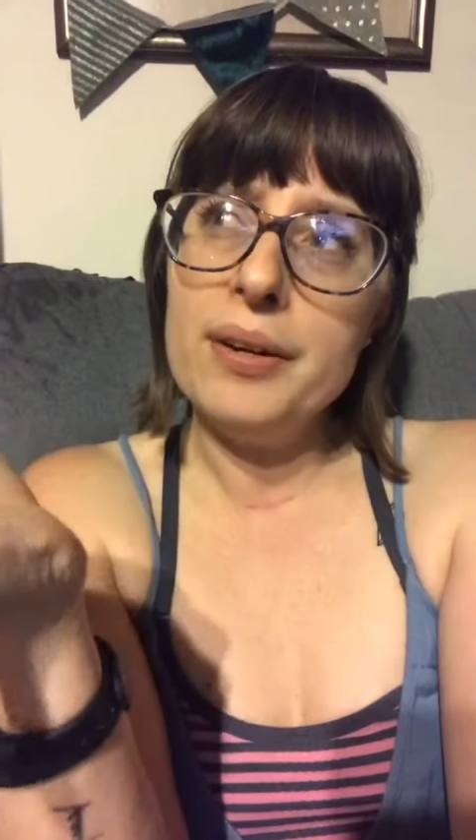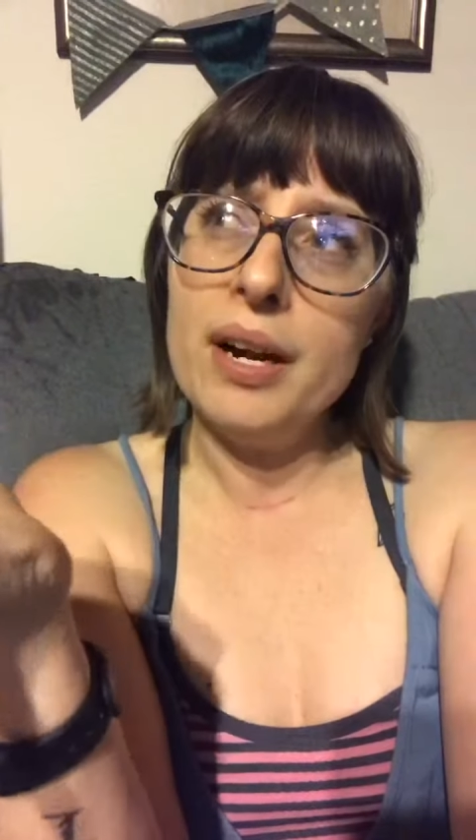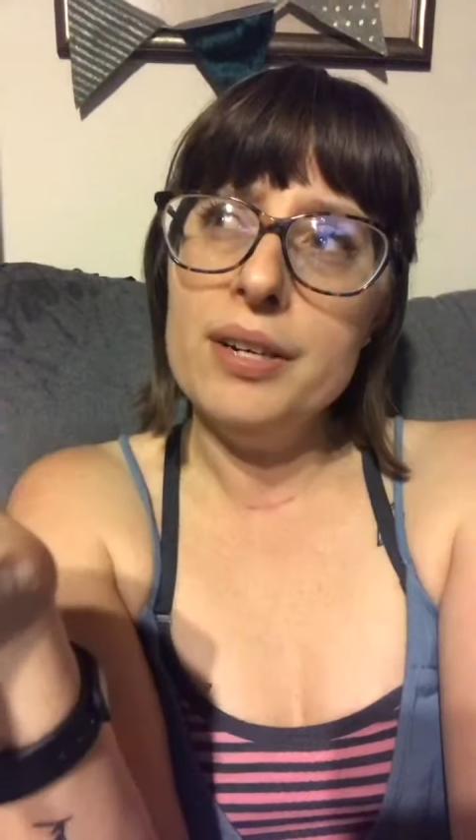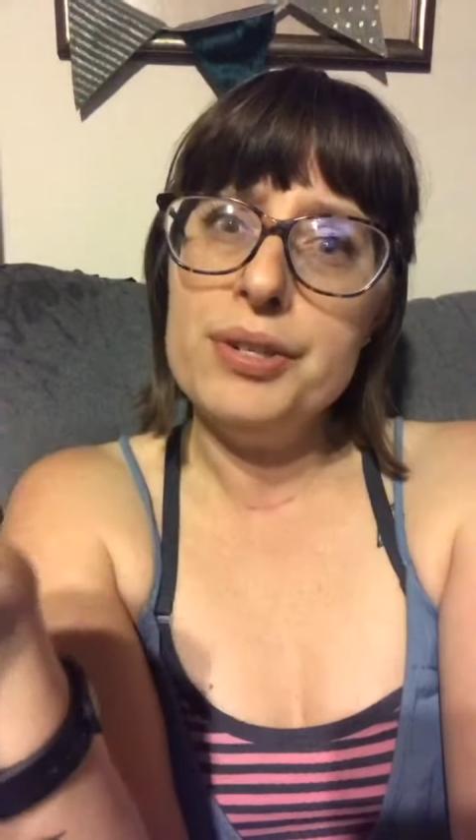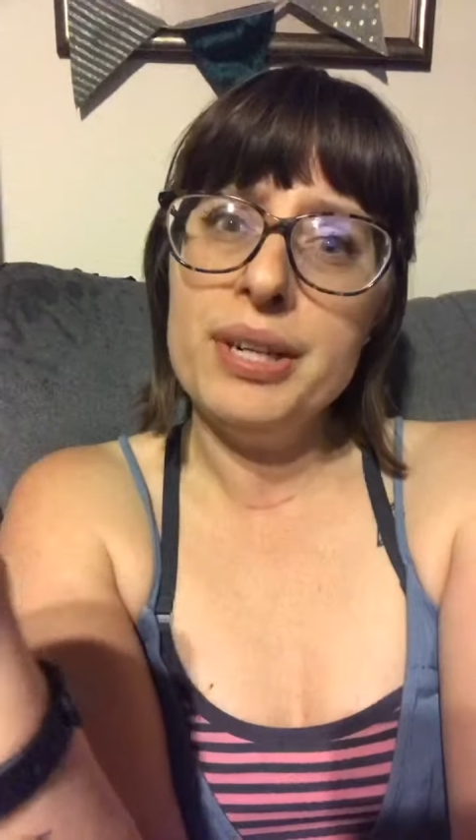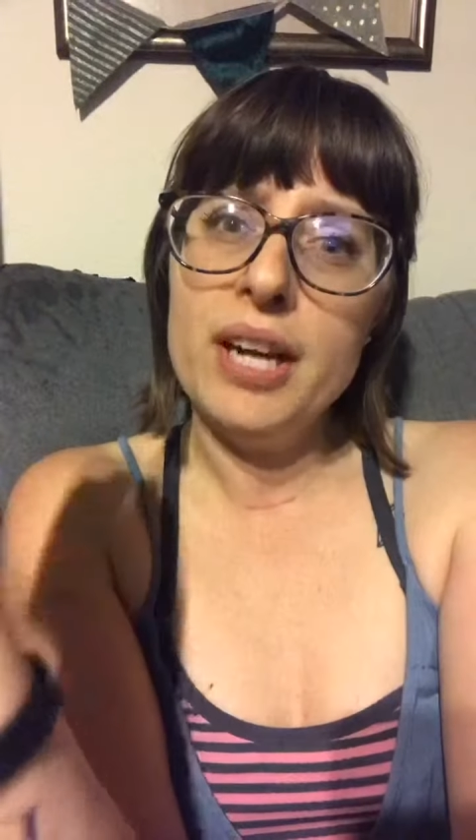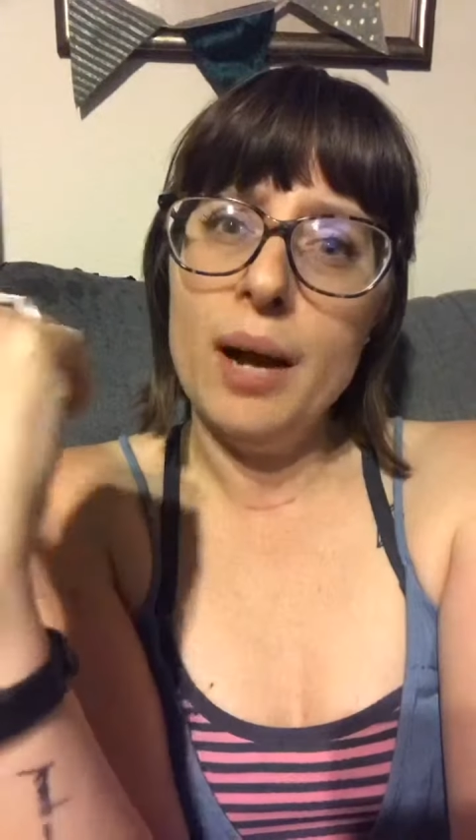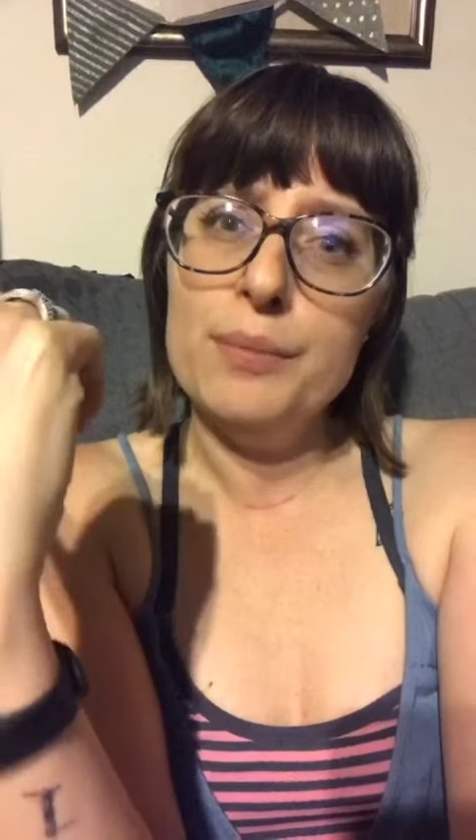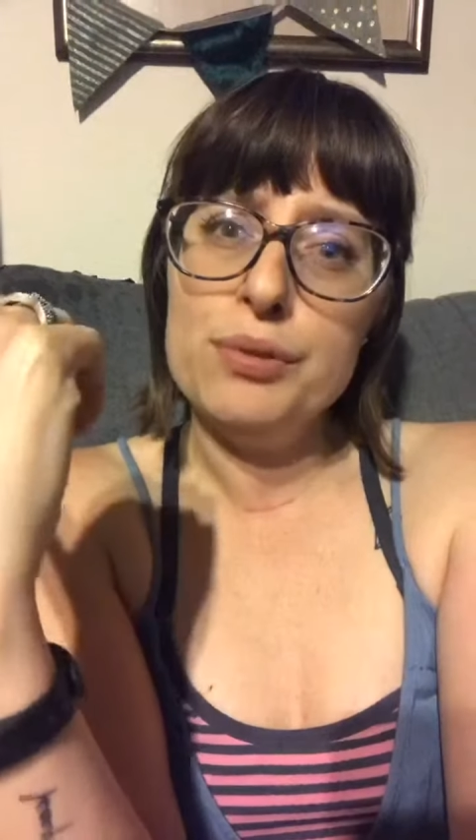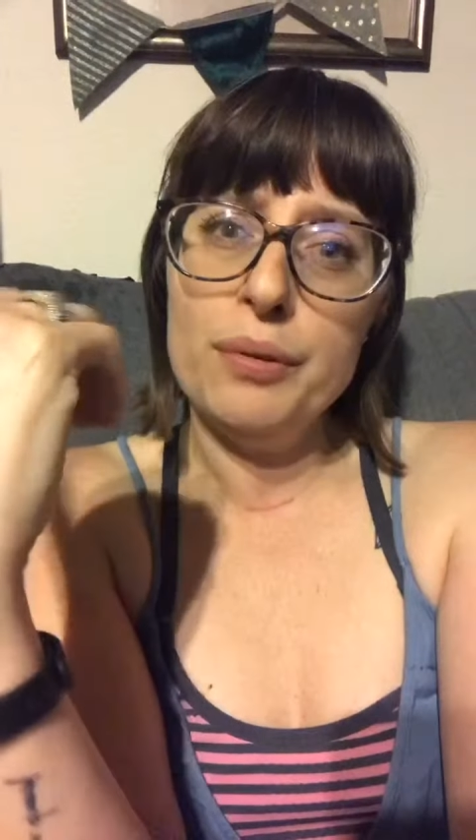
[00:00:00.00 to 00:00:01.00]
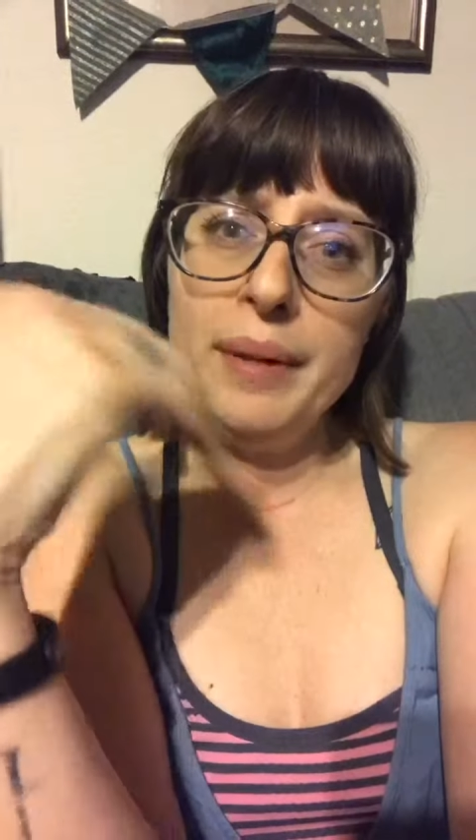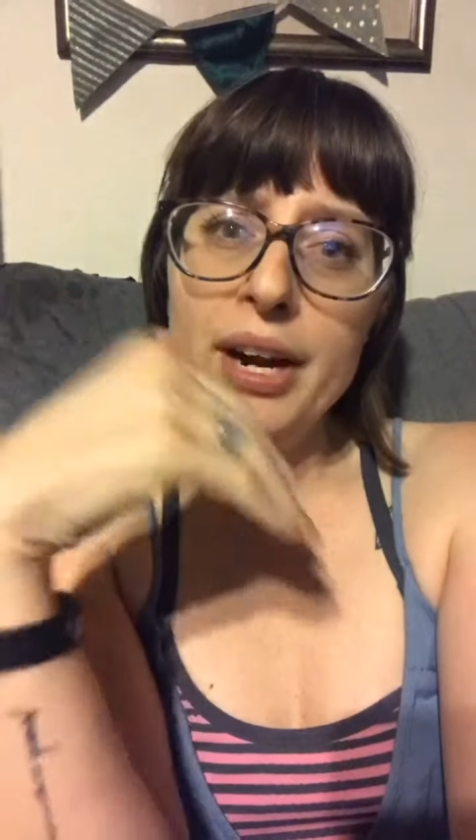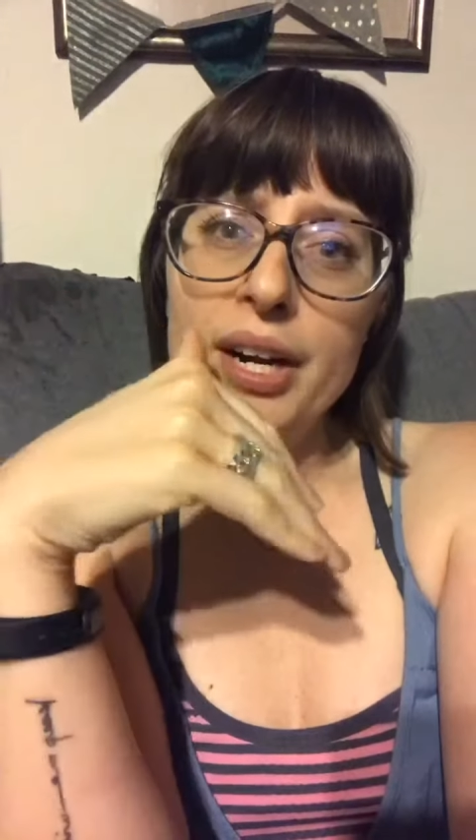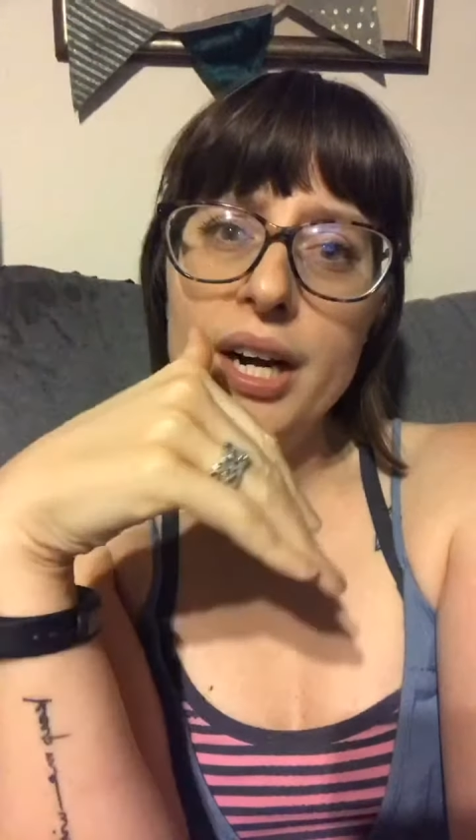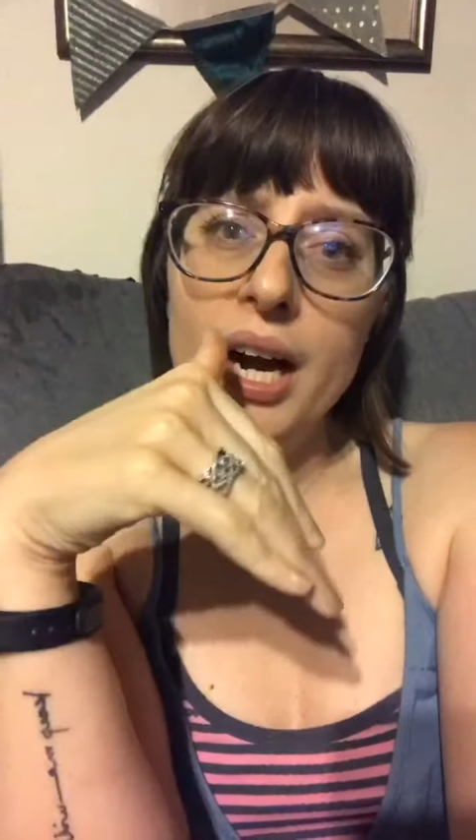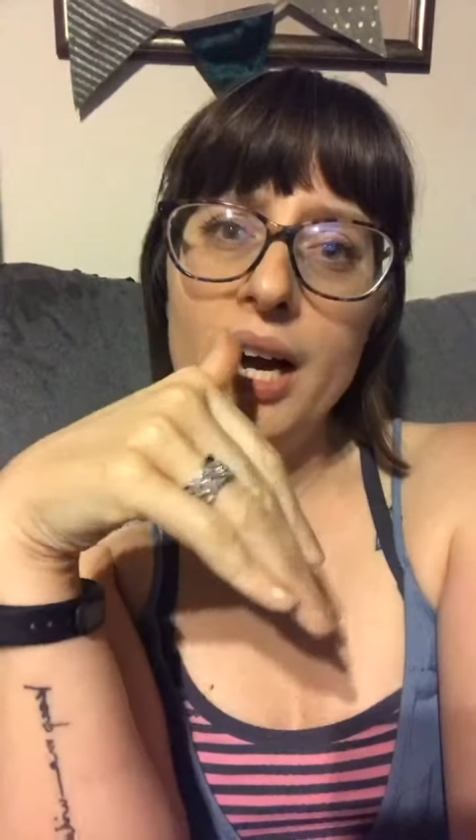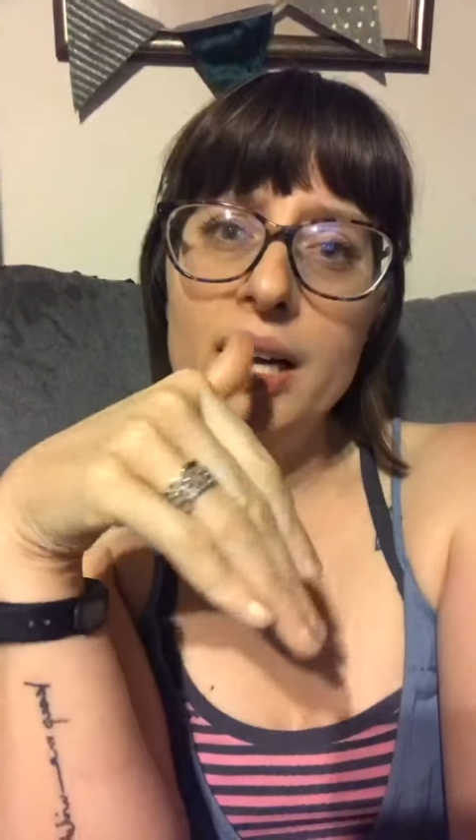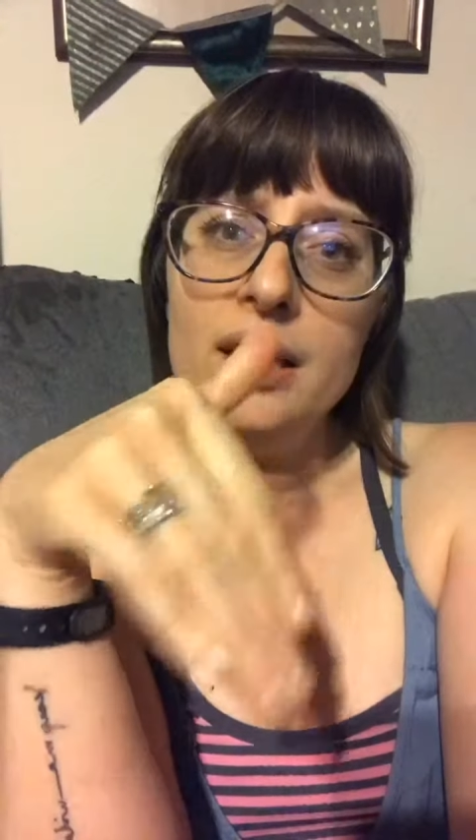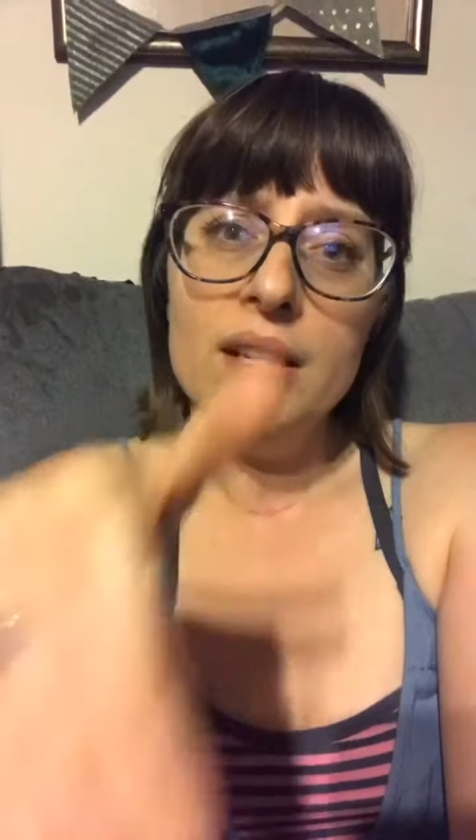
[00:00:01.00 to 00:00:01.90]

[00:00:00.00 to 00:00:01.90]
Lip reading: country come to America